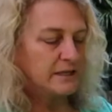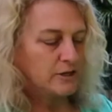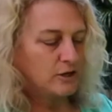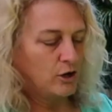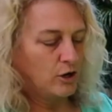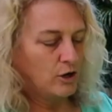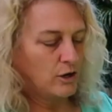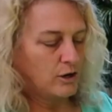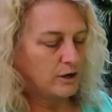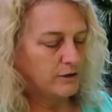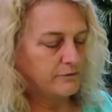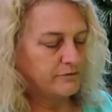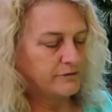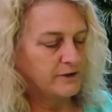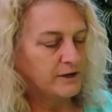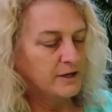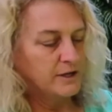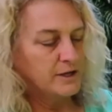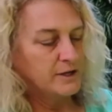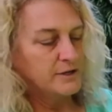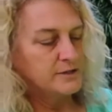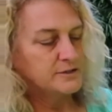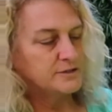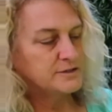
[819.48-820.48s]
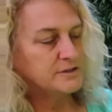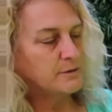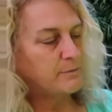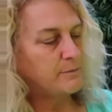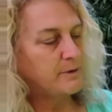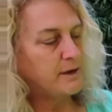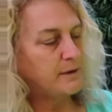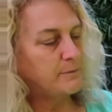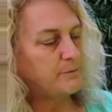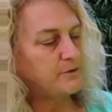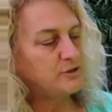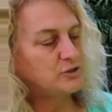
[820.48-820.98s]
it off, so
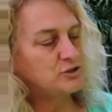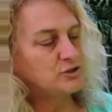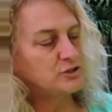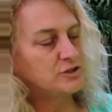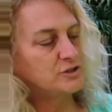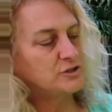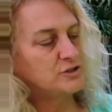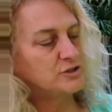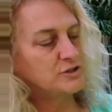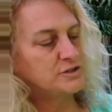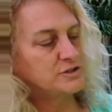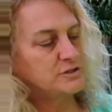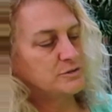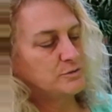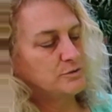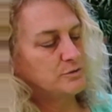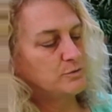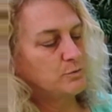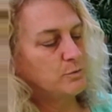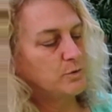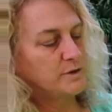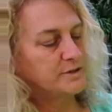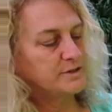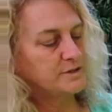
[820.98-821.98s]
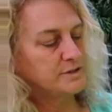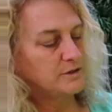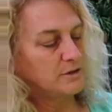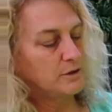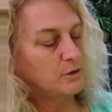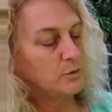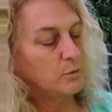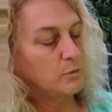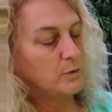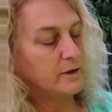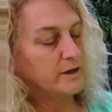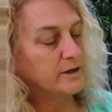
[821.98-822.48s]
maybe she just wasn't
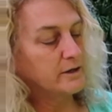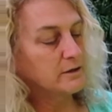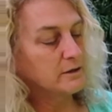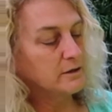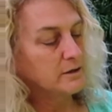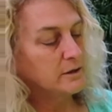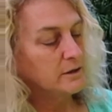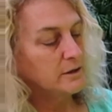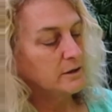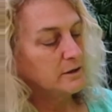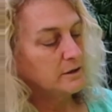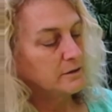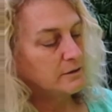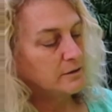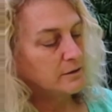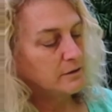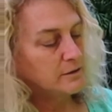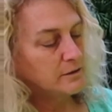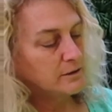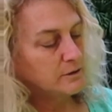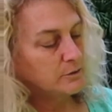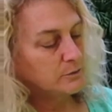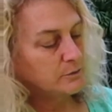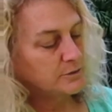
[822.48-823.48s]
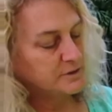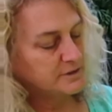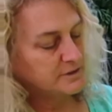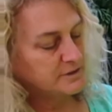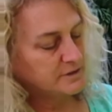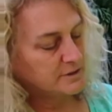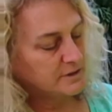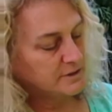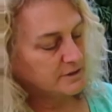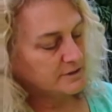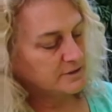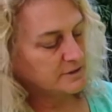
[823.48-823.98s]
aware that there
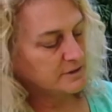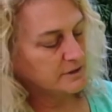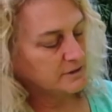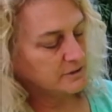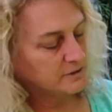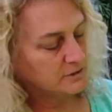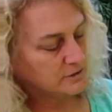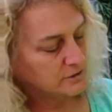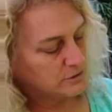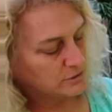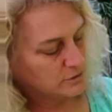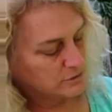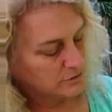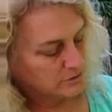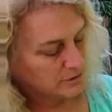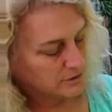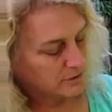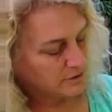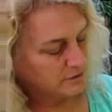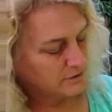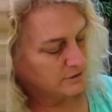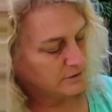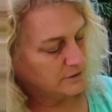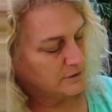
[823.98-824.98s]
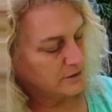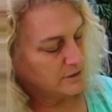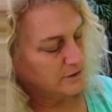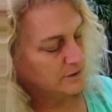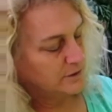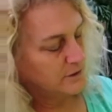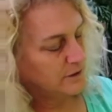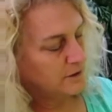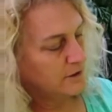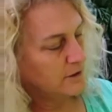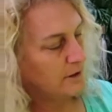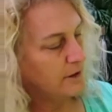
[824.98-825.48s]
was a cylinder underneath
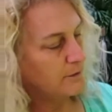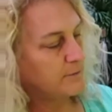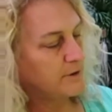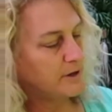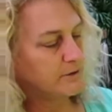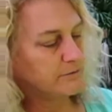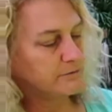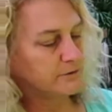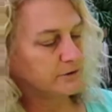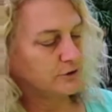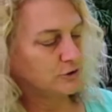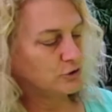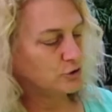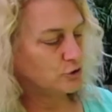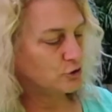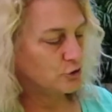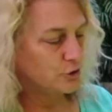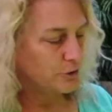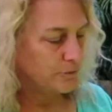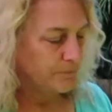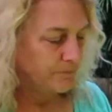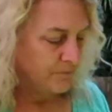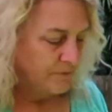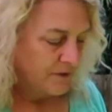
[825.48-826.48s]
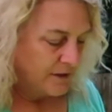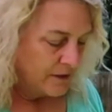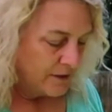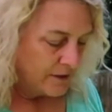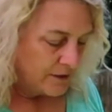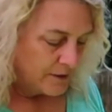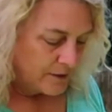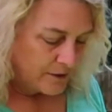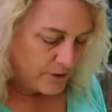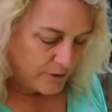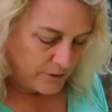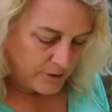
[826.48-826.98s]
there. I'm not really sure.
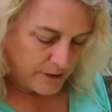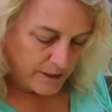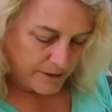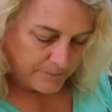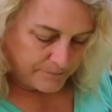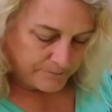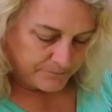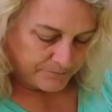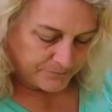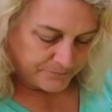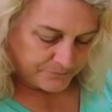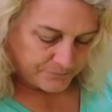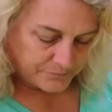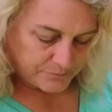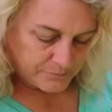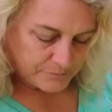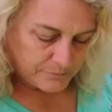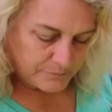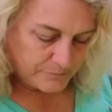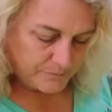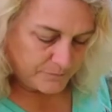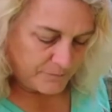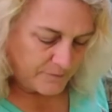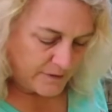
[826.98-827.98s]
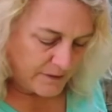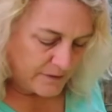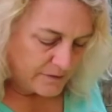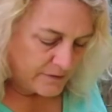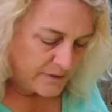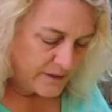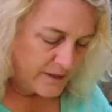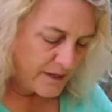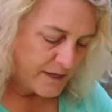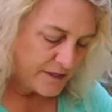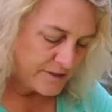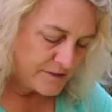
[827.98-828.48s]
Okay,
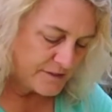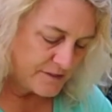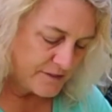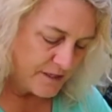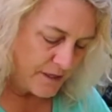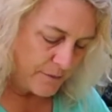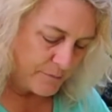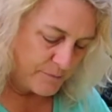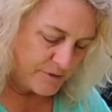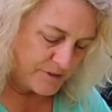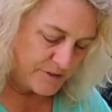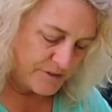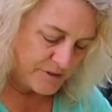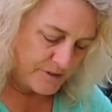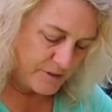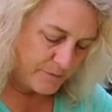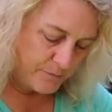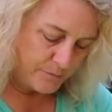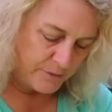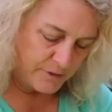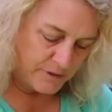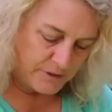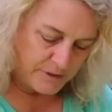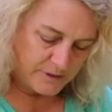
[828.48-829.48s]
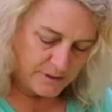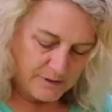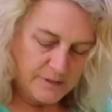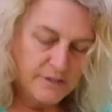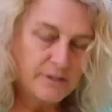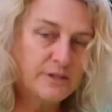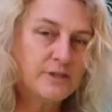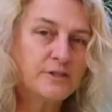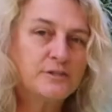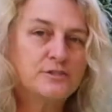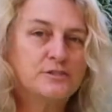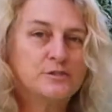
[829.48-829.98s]
the next step is simply
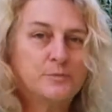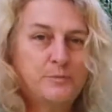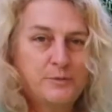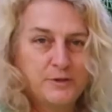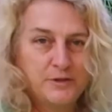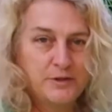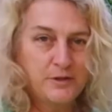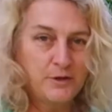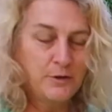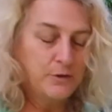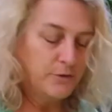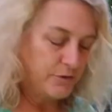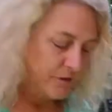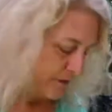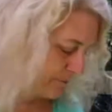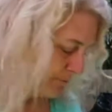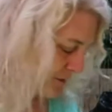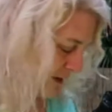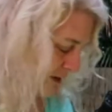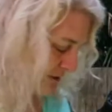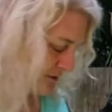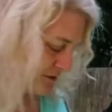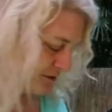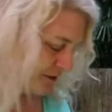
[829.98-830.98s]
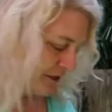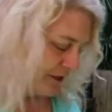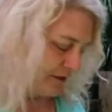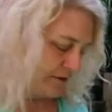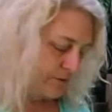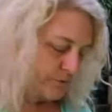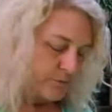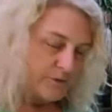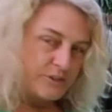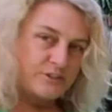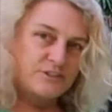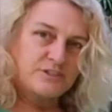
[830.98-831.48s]
to put the whole thing back together,
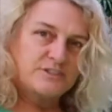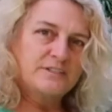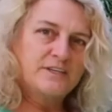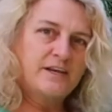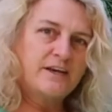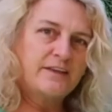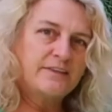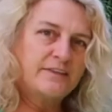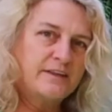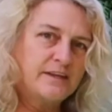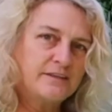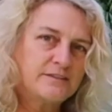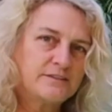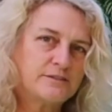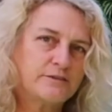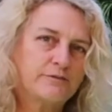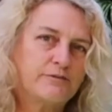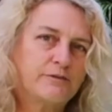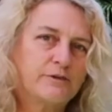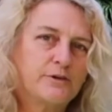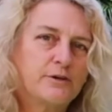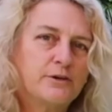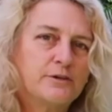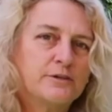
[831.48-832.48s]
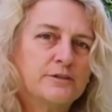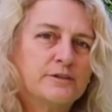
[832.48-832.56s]
which is not that difficult.